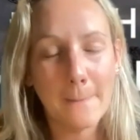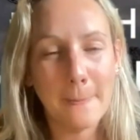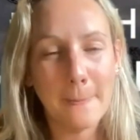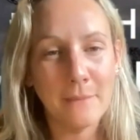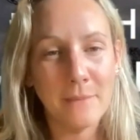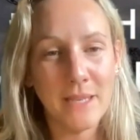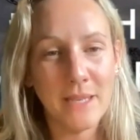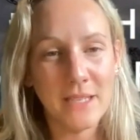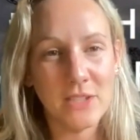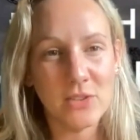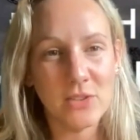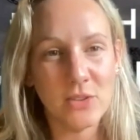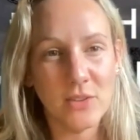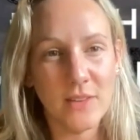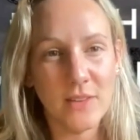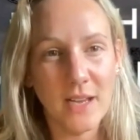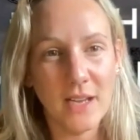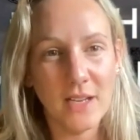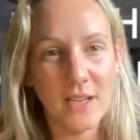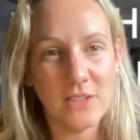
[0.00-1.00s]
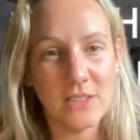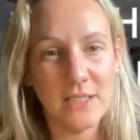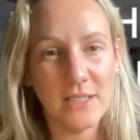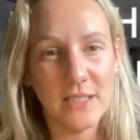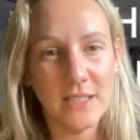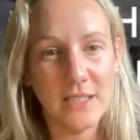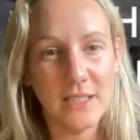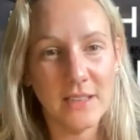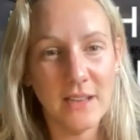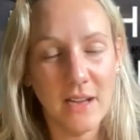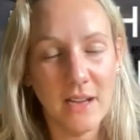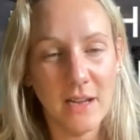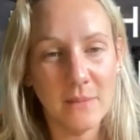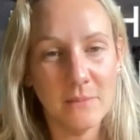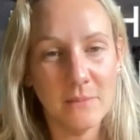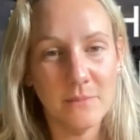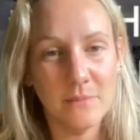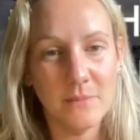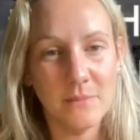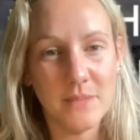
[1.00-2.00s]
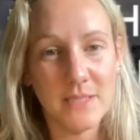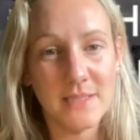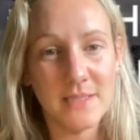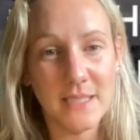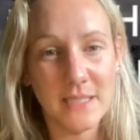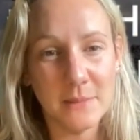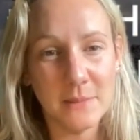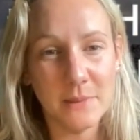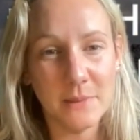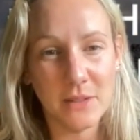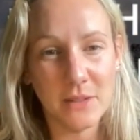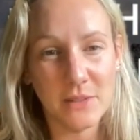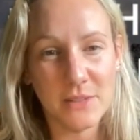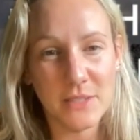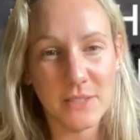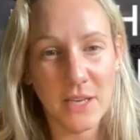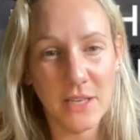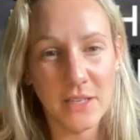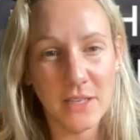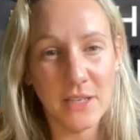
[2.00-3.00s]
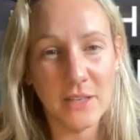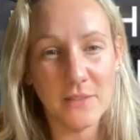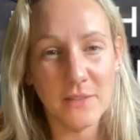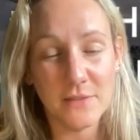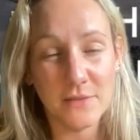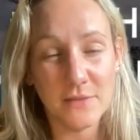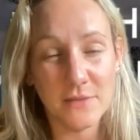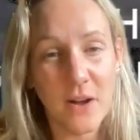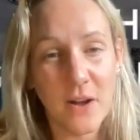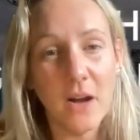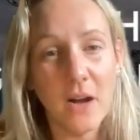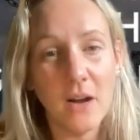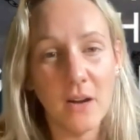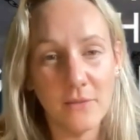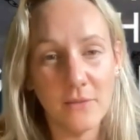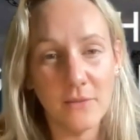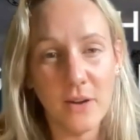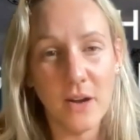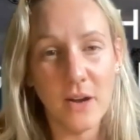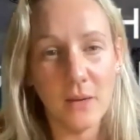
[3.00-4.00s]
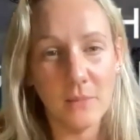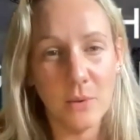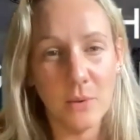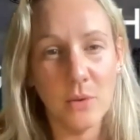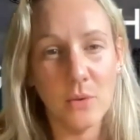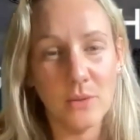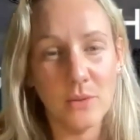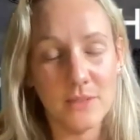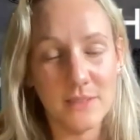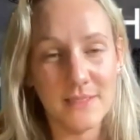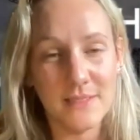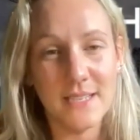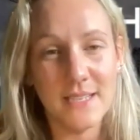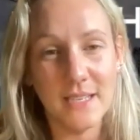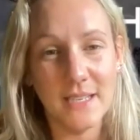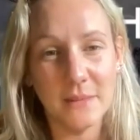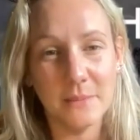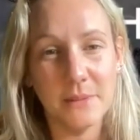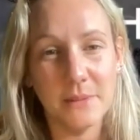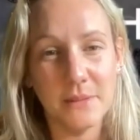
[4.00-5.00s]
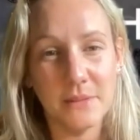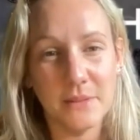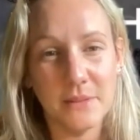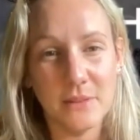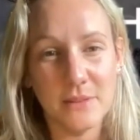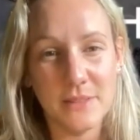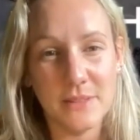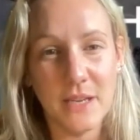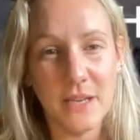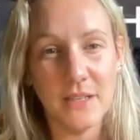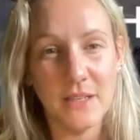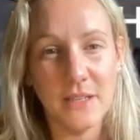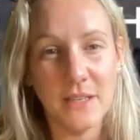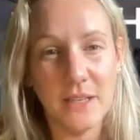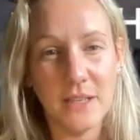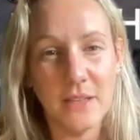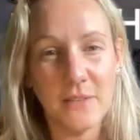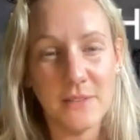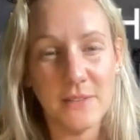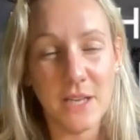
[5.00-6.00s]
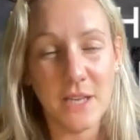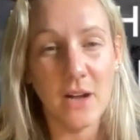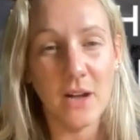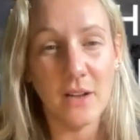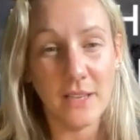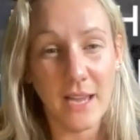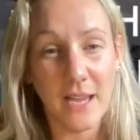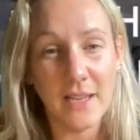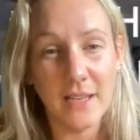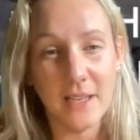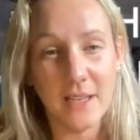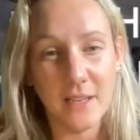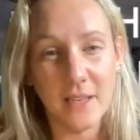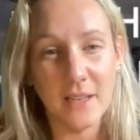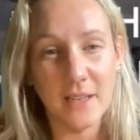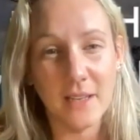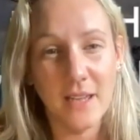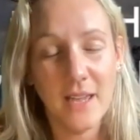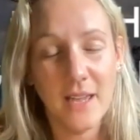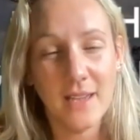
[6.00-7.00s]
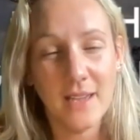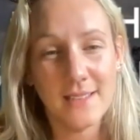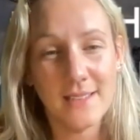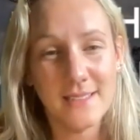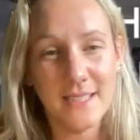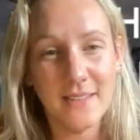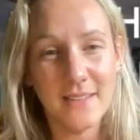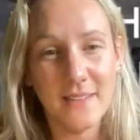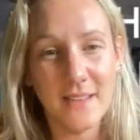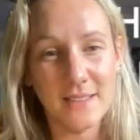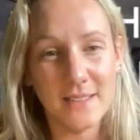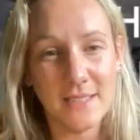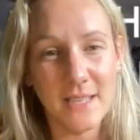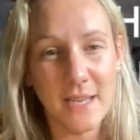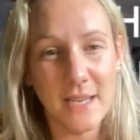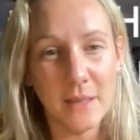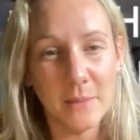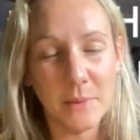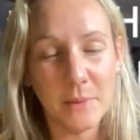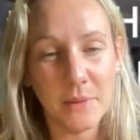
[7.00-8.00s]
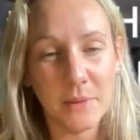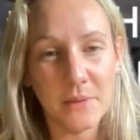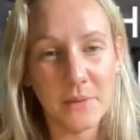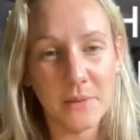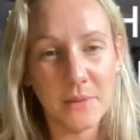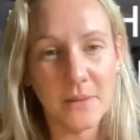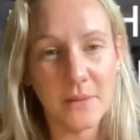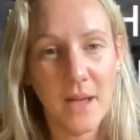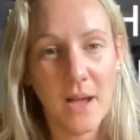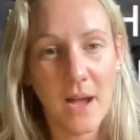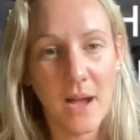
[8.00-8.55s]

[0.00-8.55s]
making sure that actually sustainable alternatives, far, far more sustainable alternatives, are getting a seat at that table.